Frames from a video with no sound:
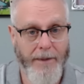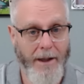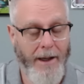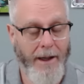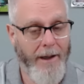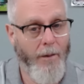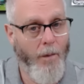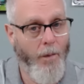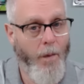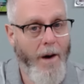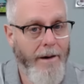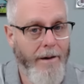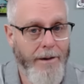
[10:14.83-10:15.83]

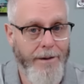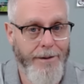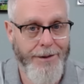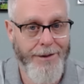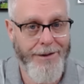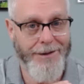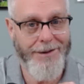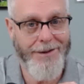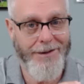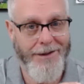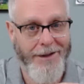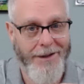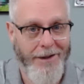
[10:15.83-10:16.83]
Waters
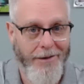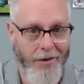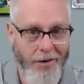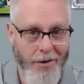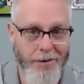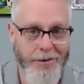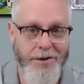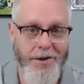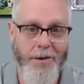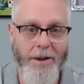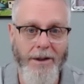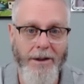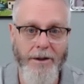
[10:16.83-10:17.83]

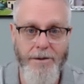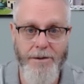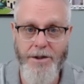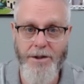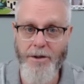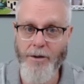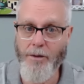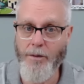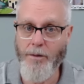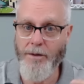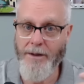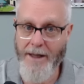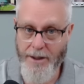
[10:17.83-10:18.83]
also allude
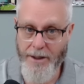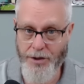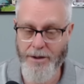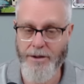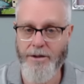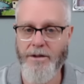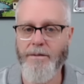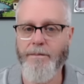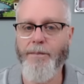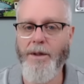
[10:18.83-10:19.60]
to nations,